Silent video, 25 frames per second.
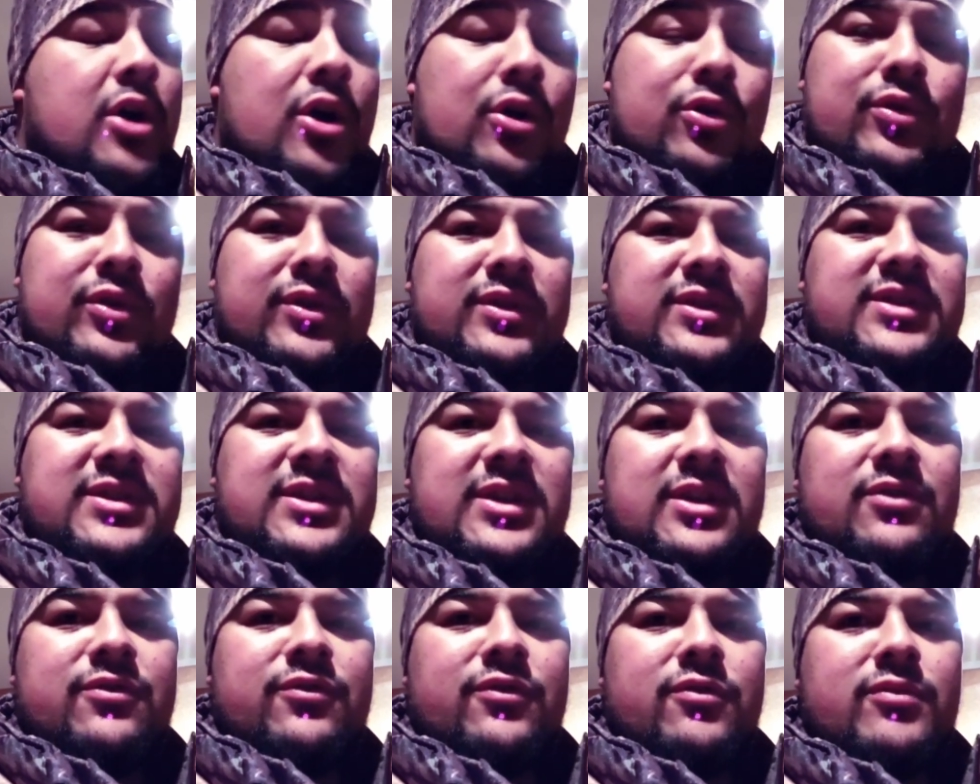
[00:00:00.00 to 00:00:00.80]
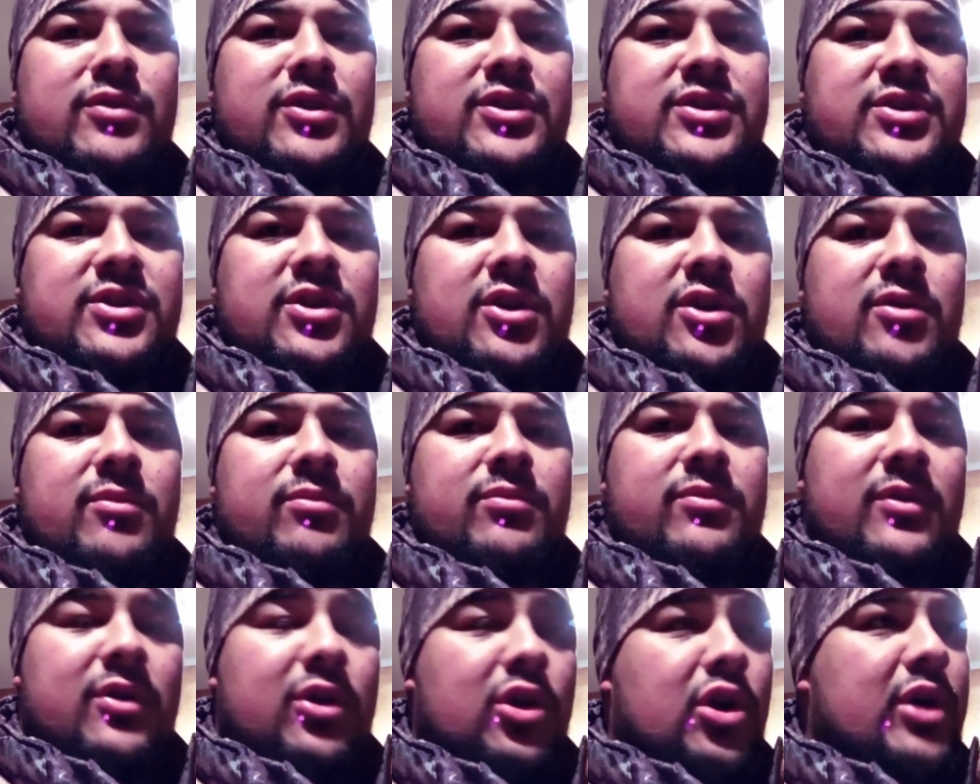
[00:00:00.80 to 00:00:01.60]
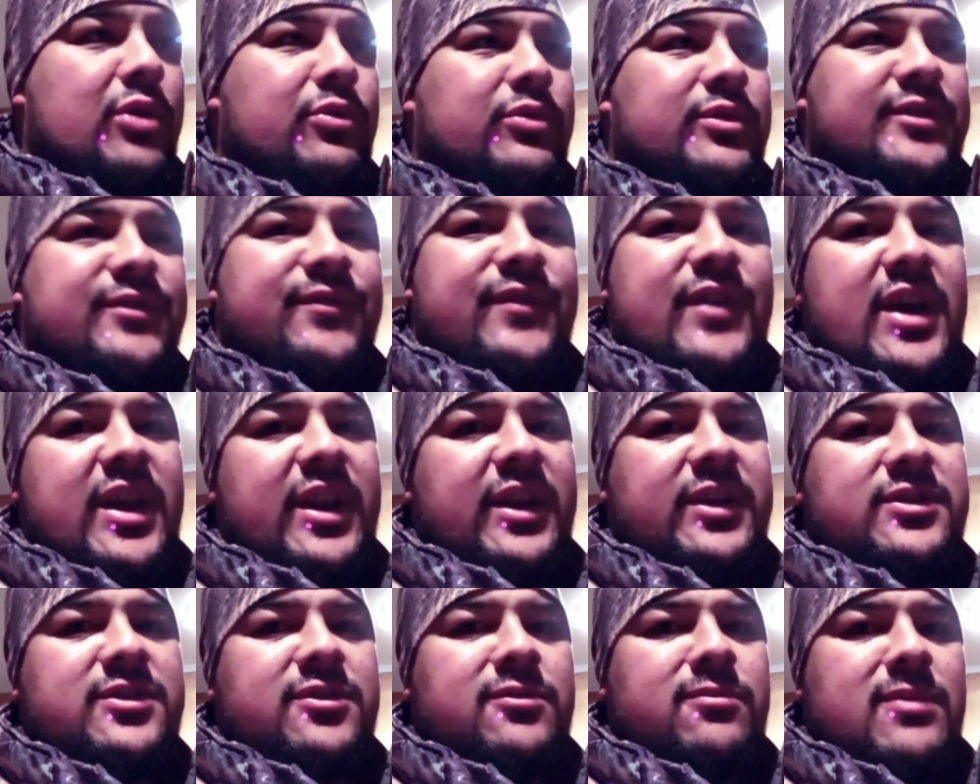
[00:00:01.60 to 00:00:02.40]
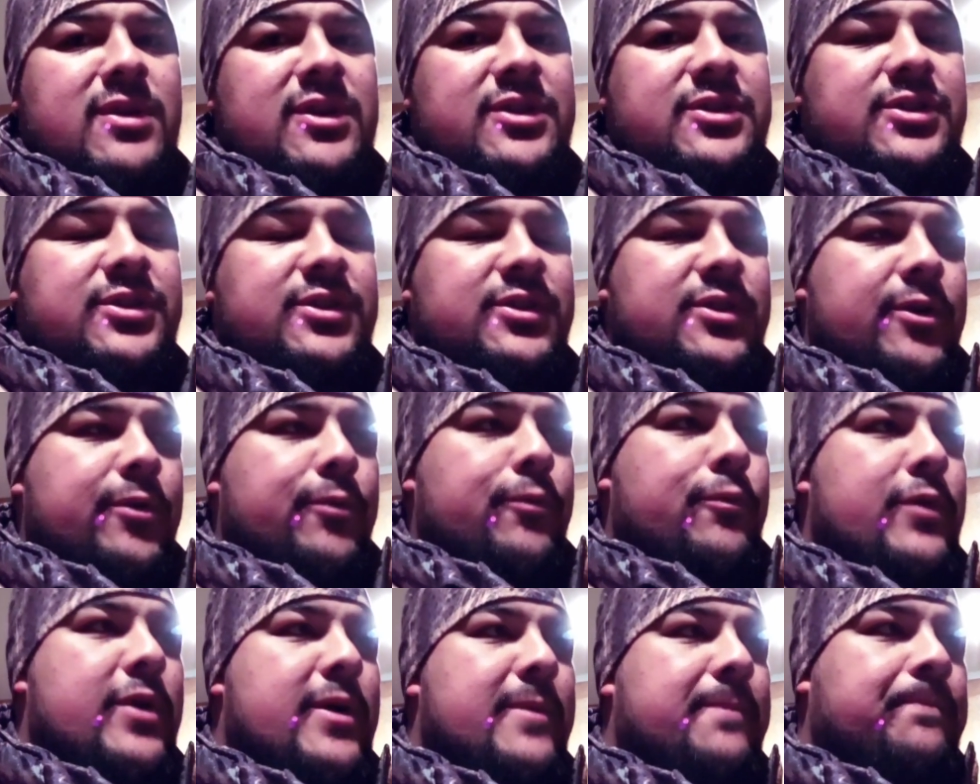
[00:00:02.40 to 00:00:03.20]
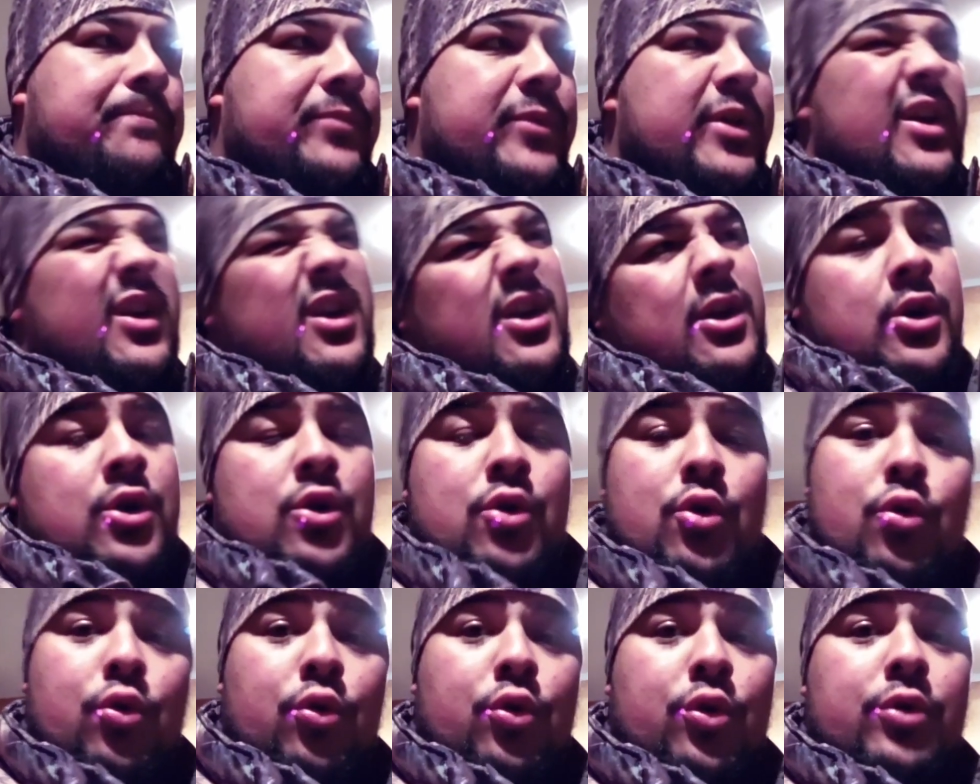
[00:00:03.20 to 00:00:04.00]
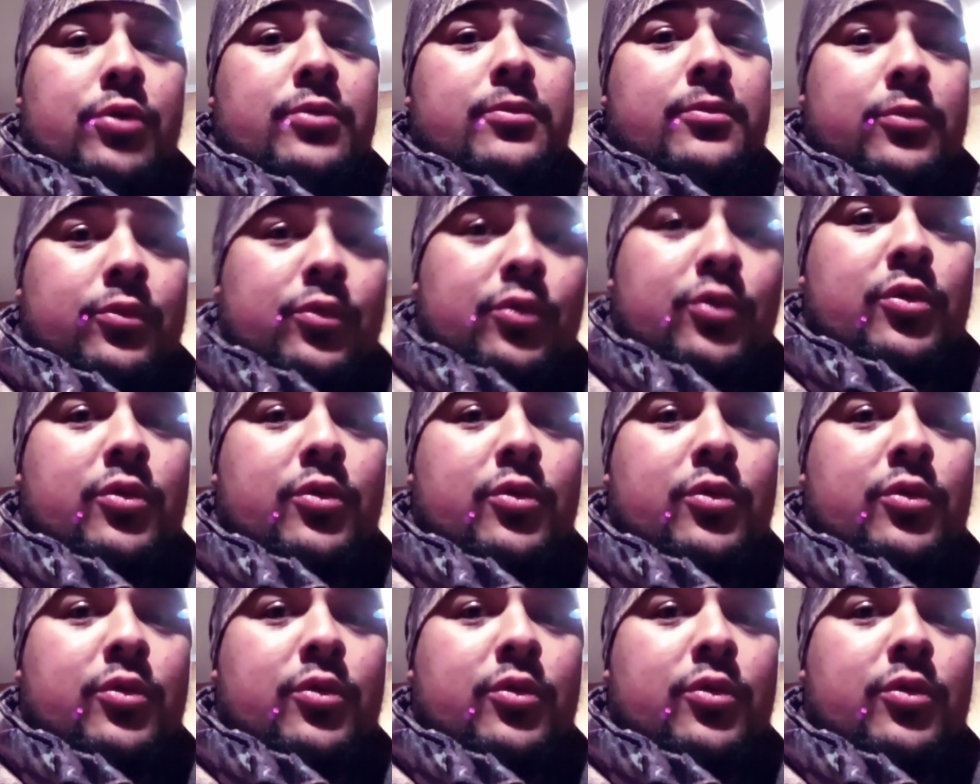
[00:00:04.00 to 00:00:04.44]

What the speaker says: I couldn't see it through my scope. The light was fading too much, so all good.